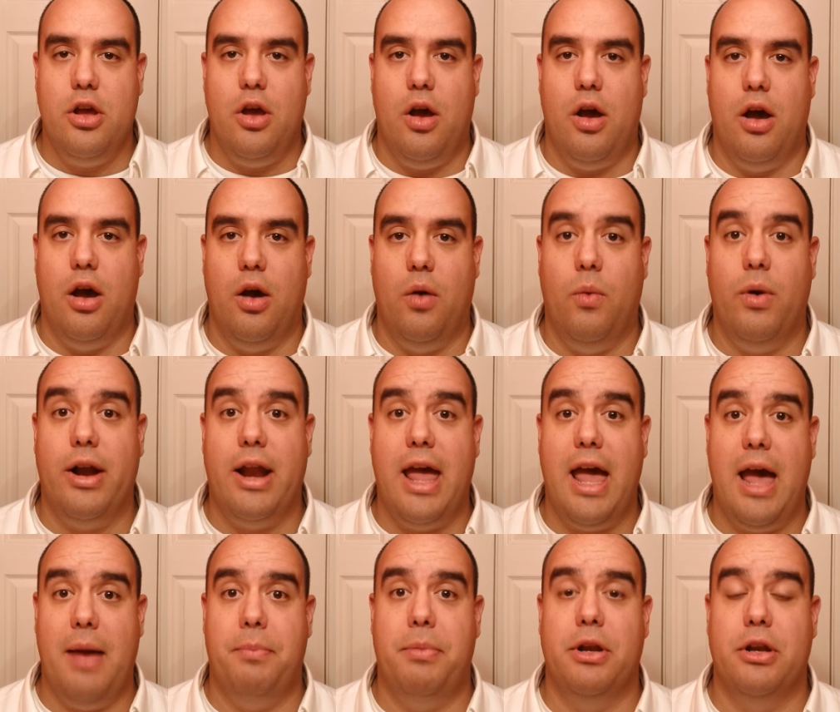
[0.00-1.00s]
what
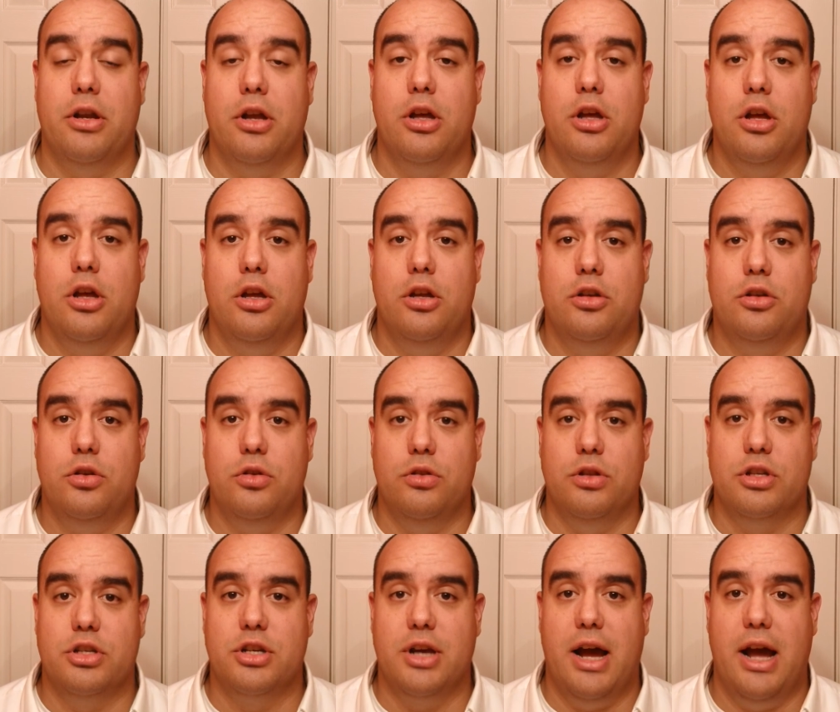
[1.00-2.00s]
happened to
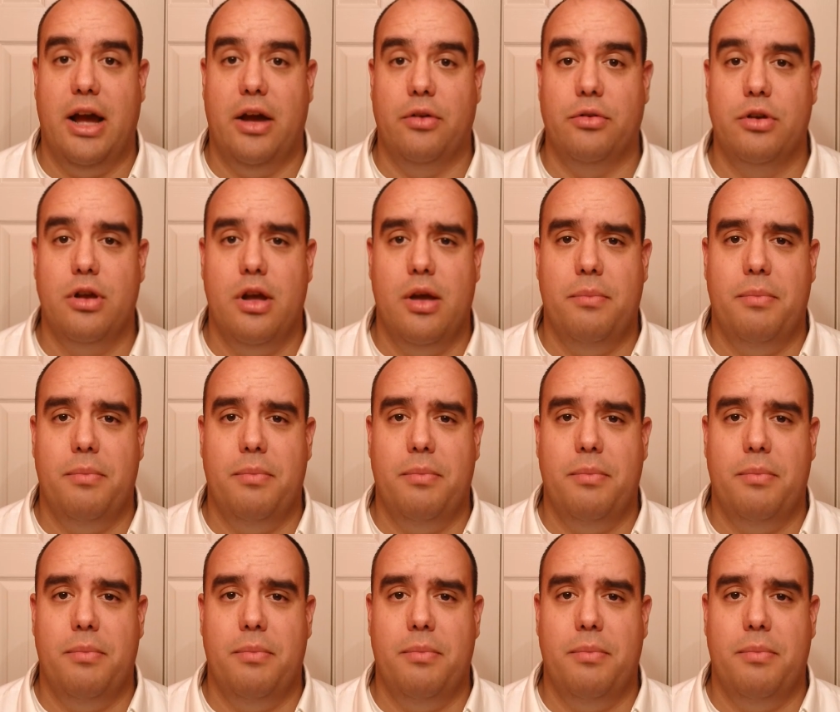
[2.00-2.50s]
the child,